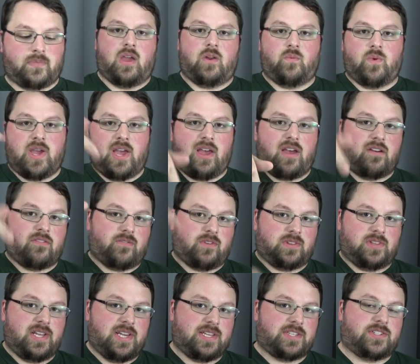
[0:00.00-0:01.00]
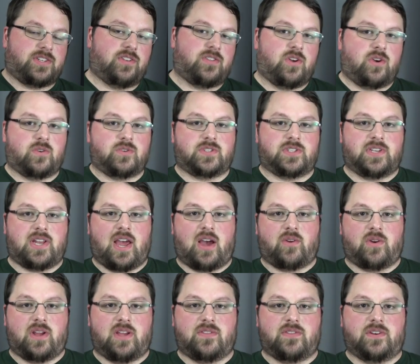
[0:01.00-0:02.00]
And we have links to those
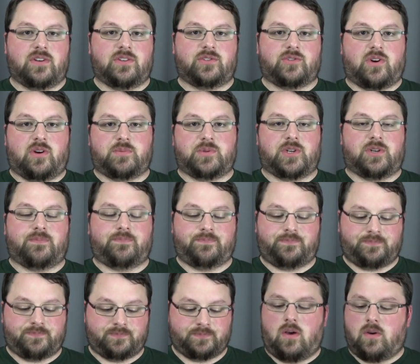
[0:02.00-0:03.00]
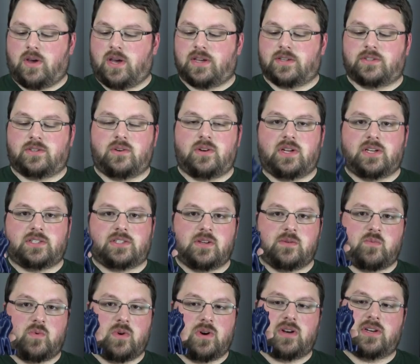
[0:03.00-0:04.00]
down in the description. Okay, so next
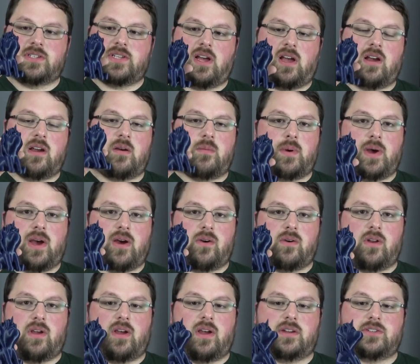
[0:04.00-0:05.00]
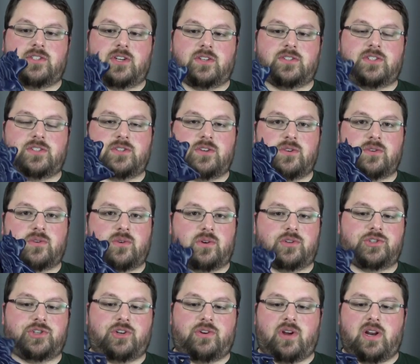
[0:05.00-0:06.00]
up, we're going to talk about uh, Chelsey's
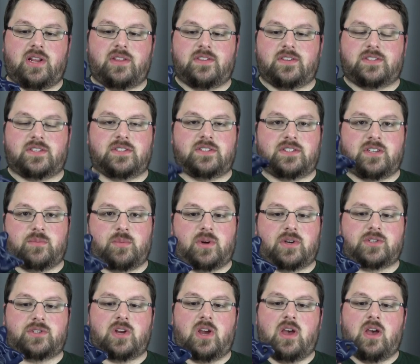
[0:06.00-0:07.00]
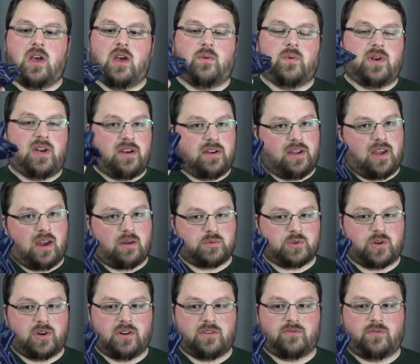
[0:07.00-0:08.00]
unicorn. She created this in ZBrush. We didn't
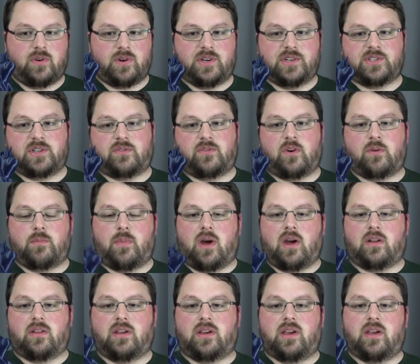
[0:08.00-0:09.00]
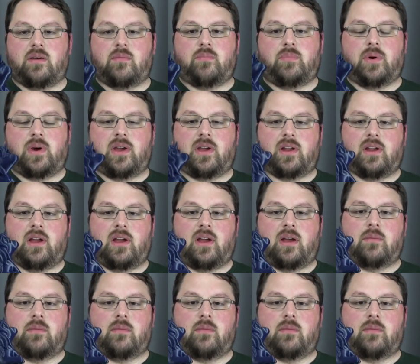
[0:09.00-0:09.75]
capture any footage of her modeling it, but